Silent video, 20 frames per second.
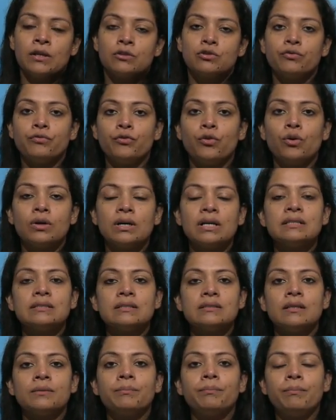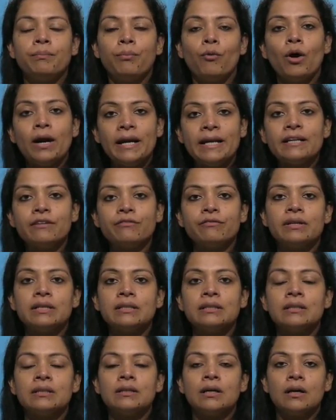So, focus is the point
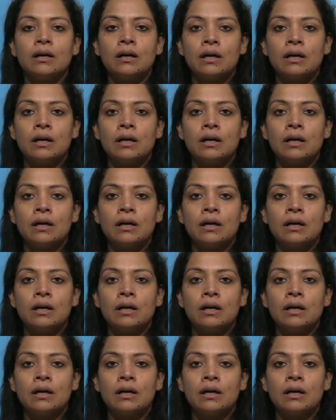where the